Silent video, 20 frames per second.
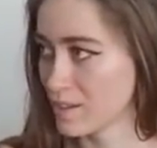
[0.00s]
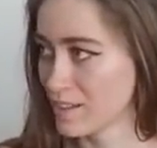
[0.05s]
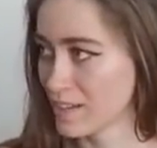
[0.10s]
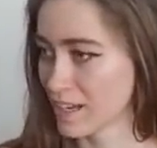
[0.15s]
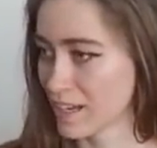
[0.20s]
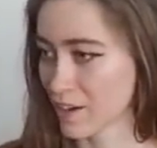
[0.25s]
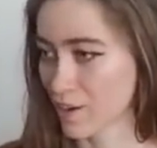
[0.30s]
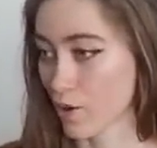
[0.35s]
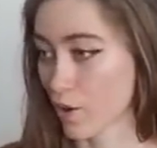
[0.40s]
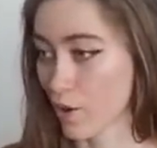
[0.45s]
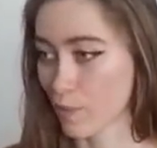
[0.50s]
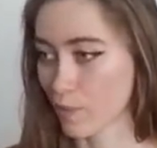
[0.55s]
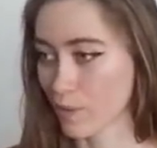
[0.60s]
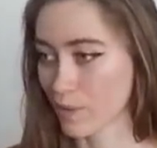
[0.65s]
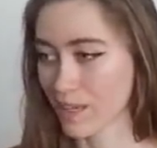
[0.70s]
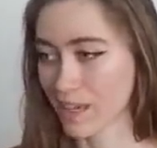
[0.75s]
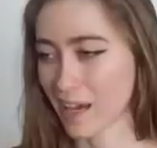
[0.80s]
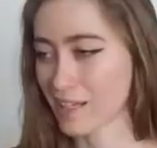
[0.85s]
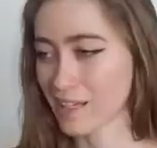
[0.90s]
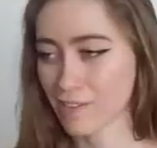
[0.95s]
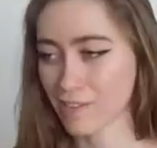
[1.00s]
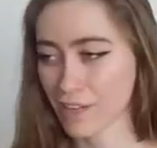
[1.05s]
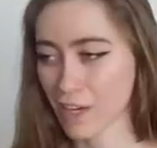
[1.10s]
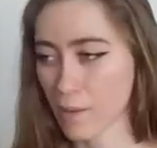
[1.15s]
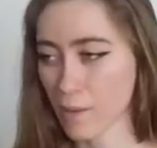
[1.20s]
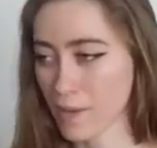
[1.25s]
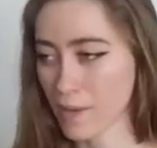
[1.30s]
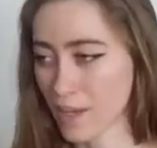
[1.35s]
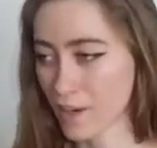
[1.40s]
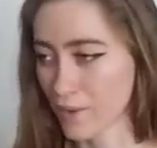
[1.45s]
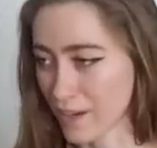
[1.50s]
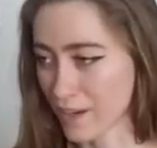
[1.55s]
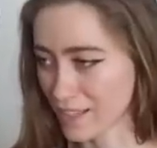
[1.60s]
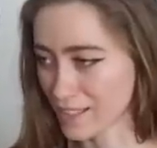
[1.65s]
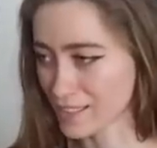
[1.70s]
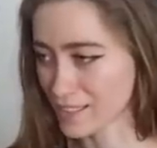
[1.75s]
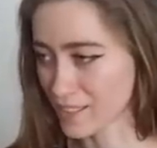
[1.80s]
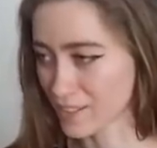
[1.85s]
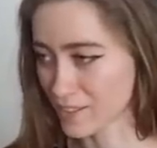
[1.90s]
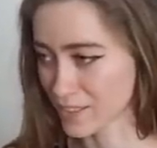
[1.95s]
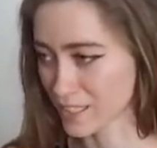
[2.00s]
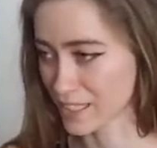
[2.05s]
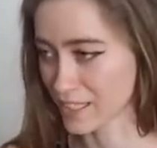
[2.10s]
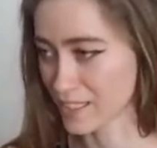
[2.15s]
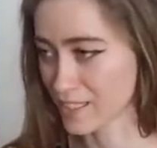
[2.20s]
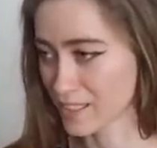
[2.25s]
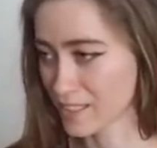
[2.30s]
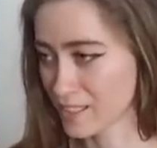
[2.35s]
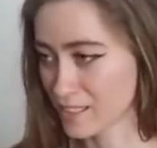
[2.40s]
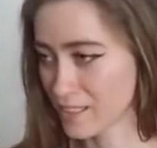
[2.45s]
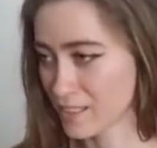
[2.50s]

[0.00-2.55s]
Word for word: I don't know but Yeah, I definitely have piano hands, I don't think.